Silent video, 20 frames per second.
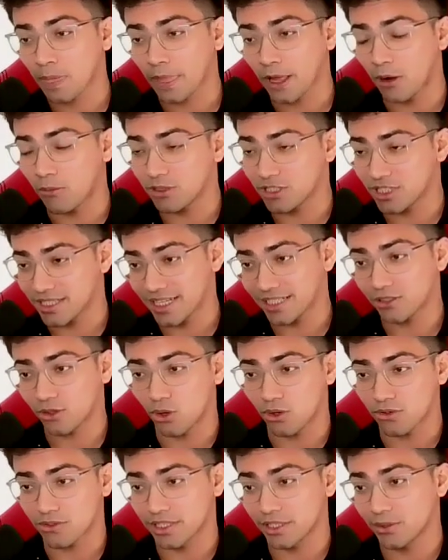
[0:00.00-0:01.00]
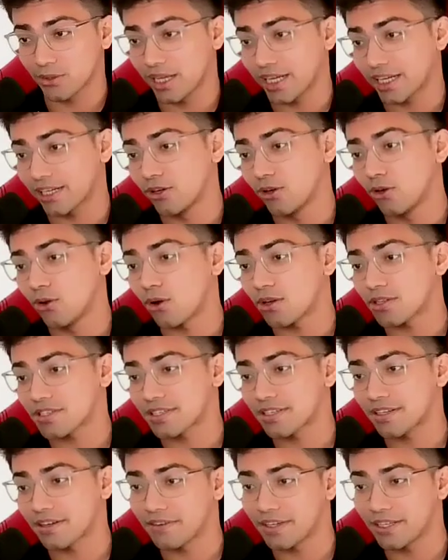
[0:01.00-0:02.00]
How much has that costed you, like
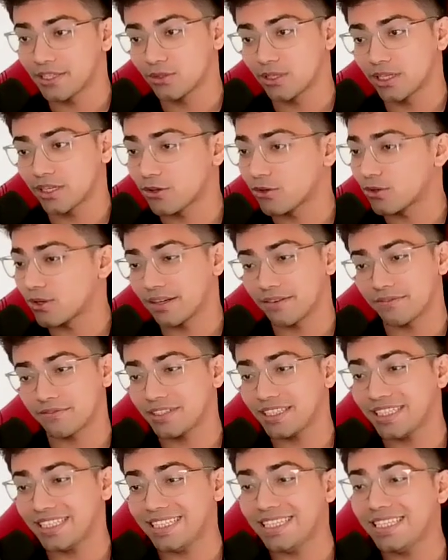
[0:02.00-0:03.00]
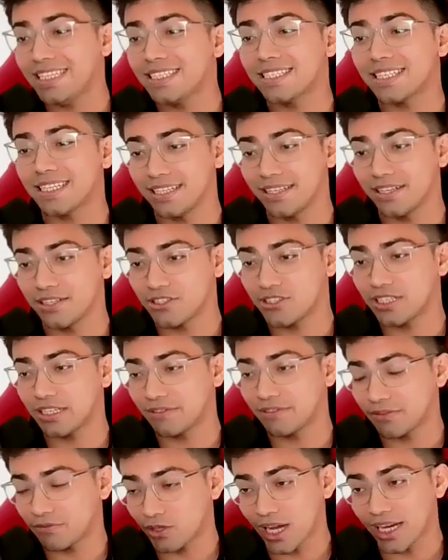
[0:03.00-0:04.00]
lost revenue that you could have easily
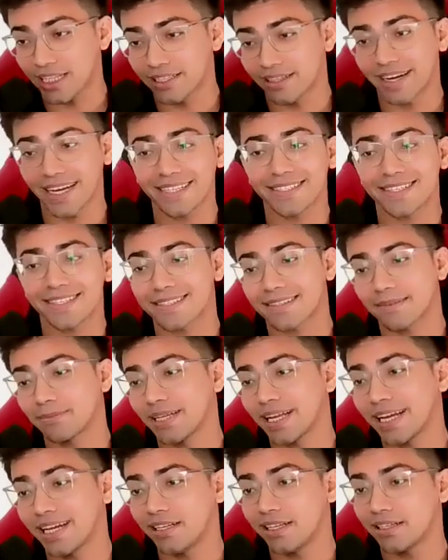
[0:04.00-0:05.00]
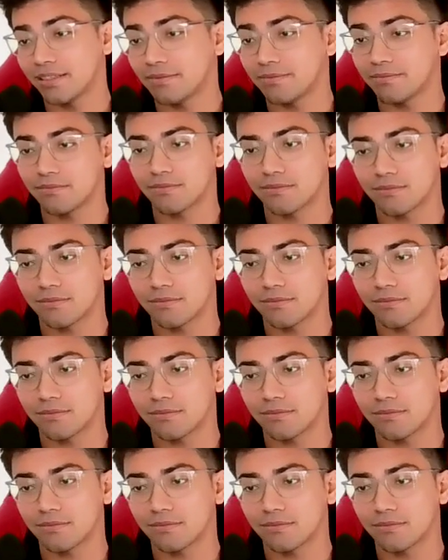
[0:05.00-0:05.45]
achieved if you had the right system dialed in?